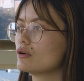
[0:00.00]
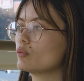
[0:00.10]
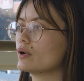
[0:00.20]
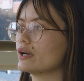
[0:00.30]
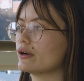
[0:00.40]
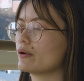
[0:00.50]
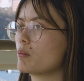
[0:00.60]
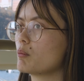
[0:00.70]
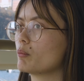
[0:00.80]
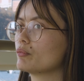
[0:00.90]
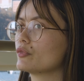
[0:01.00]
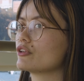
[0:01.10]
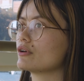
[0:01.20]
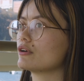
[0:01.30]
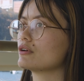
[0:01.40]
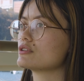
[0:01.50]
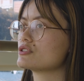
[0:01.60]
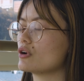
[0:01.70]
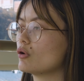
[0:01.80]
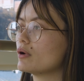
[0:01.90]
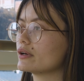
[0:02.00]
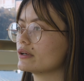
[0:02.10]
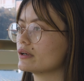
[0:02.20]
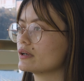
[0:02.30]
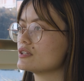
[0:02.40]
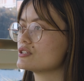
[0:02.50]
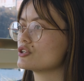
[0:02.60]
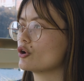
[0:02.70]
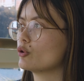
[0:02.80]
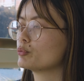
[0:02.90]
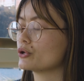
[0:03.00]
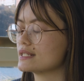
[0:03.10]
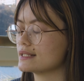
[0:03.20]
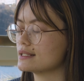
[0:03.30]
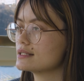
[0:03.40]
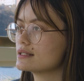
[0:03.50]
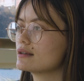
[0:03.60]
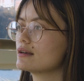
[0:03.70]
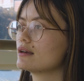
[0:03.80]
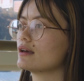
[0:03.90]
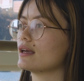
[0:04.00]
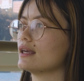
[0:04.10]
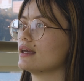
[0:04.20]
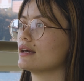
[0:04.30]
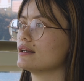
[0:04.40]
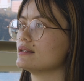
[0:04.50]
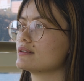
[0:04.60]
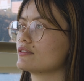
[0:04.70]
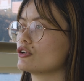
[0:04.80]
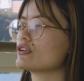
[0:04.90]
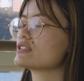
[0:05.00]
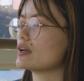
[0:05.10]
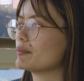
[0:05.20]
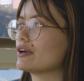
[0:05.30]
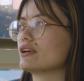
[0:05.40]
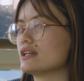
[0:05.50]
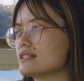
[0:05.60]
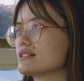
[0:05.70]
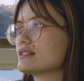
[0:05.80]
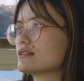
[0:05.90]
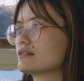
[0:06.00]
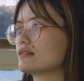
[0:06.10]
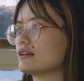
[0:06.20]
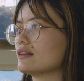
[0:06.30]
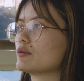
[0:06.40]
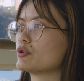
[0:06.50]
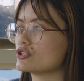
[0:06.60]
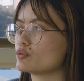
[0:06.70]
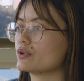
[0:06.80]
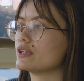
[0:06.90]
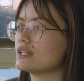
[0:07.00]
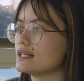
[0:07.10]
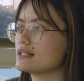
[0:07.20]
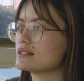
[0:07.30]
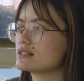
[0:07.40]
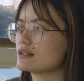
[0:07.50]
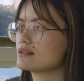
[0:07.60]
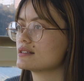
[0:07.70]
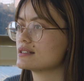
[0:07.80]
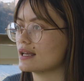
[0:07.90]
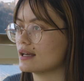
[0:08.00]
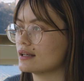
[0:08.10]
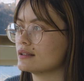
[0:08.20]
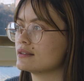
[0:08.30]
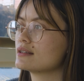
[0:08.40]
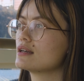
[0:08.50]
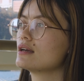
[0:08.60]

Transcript: where the salt water is so present. And there are some areas in La Push where it is sand